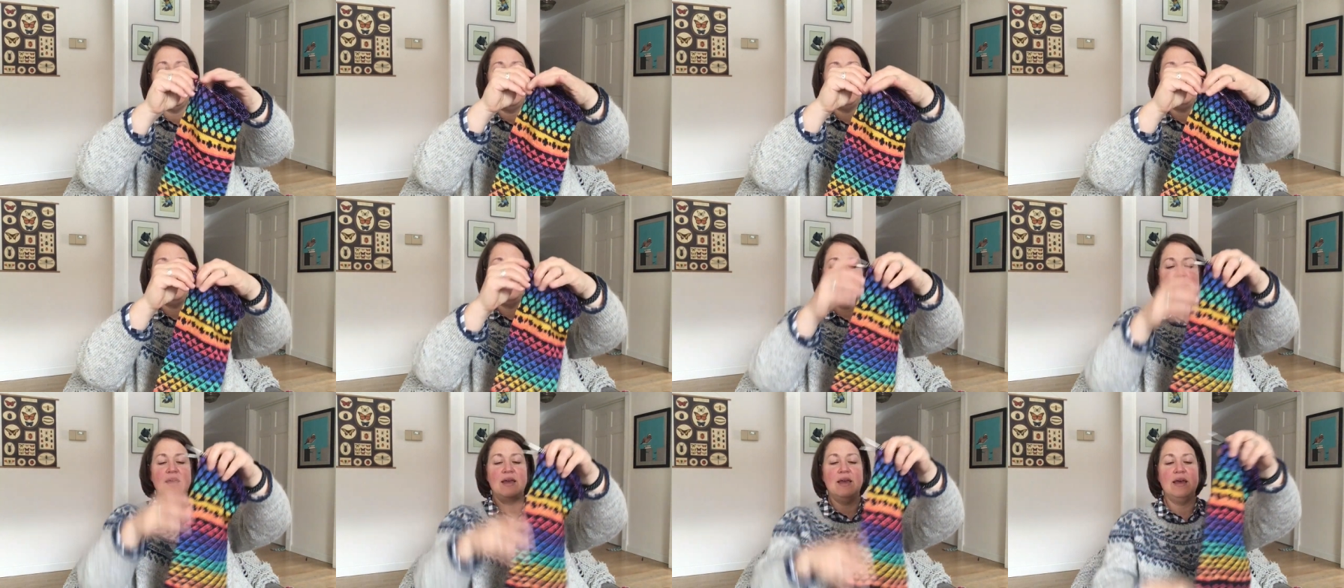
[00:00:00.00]

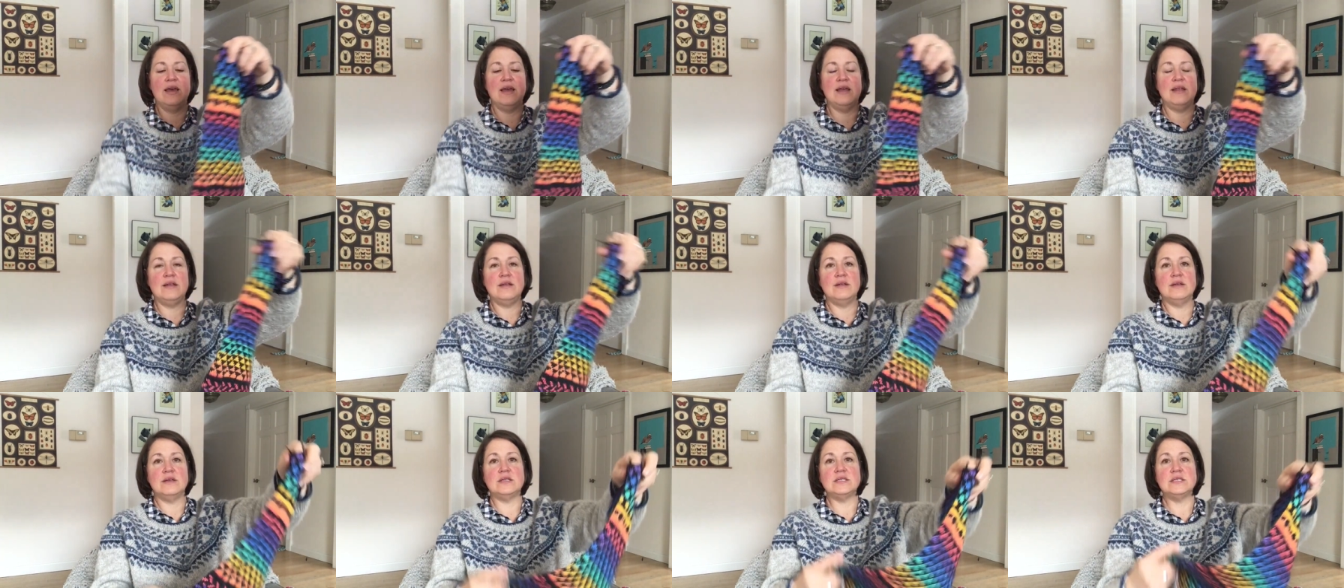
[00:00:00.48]
at the
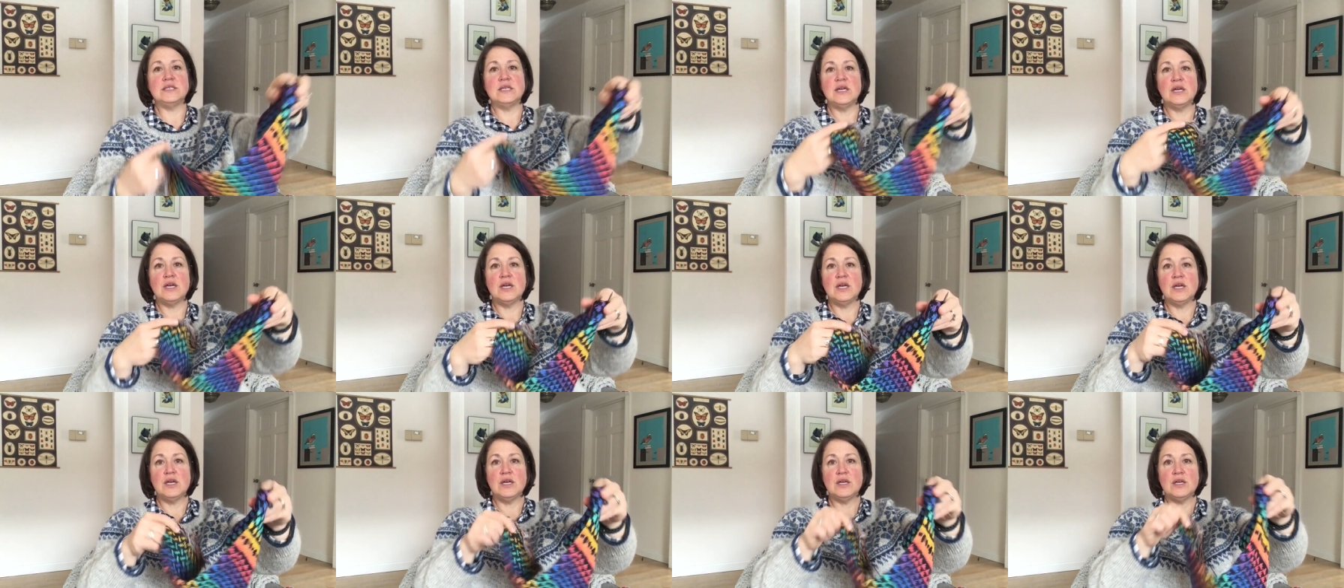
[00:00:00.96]
end
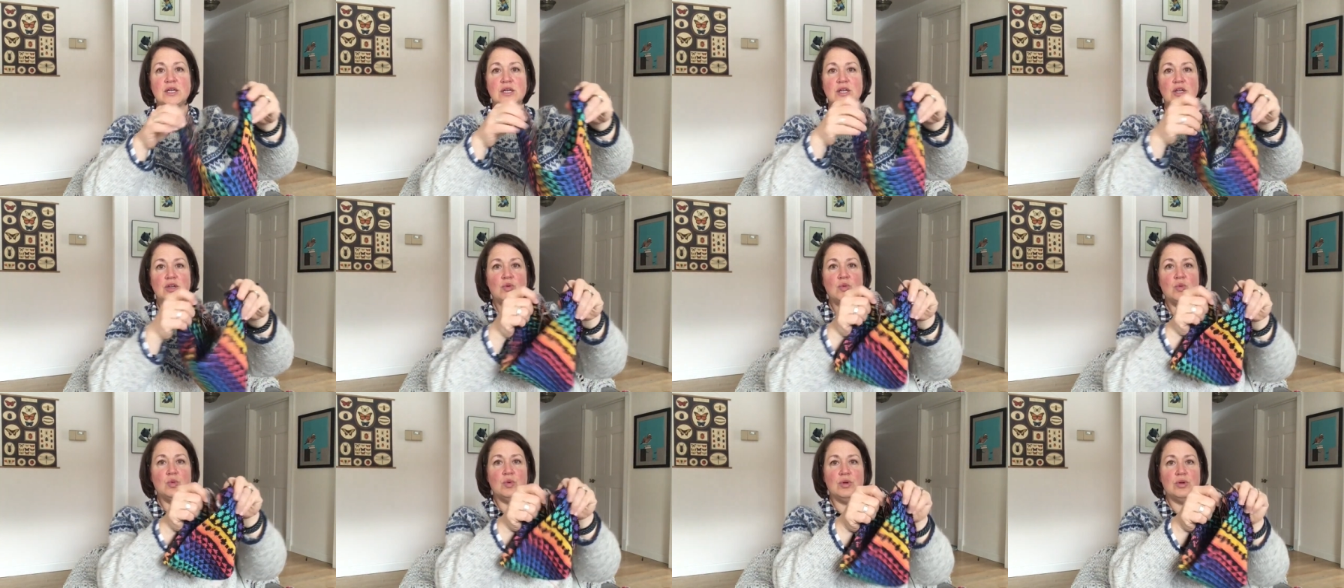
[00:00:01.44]

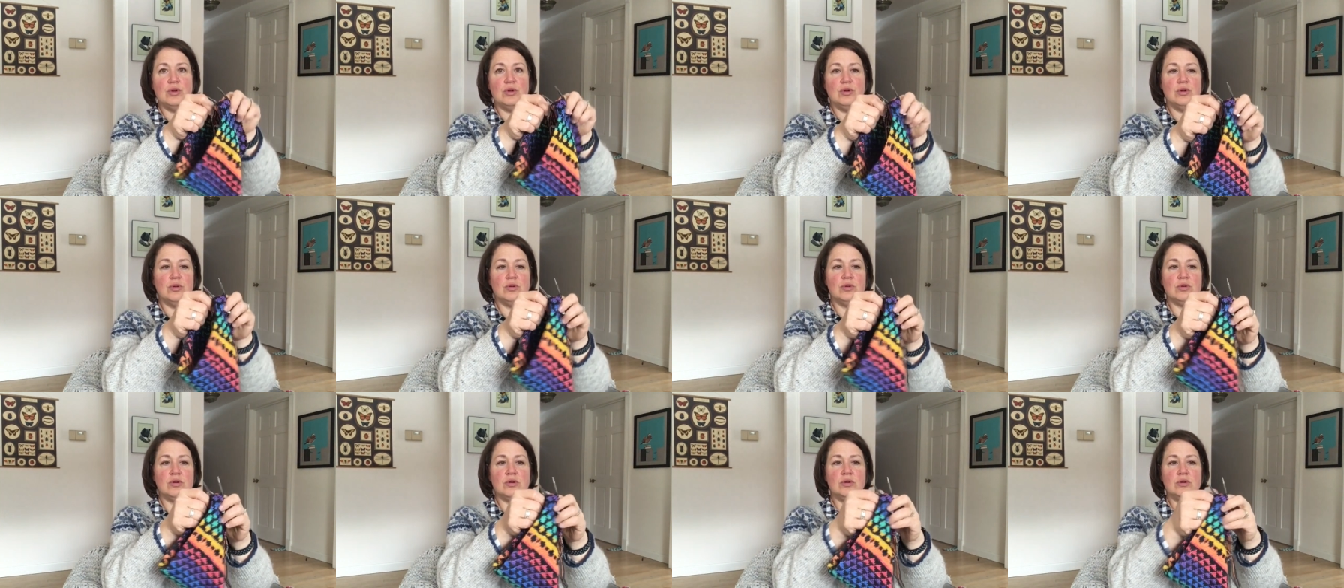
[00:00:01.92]
you
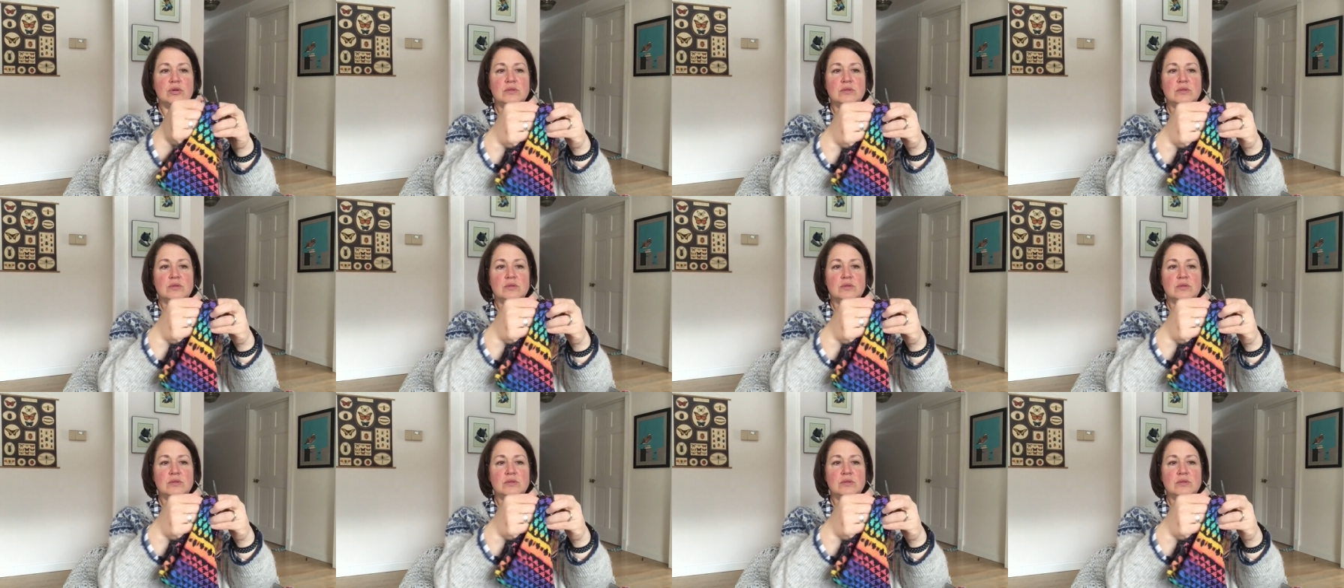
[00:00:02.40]
will